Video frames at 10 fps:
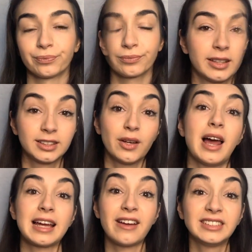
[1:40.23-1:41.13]
So
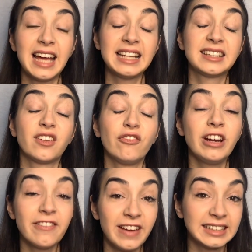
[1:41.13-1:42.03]
like I've said, the rear
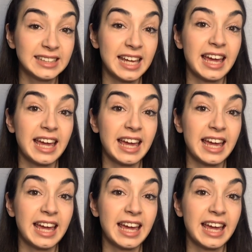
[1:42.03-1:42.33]
facing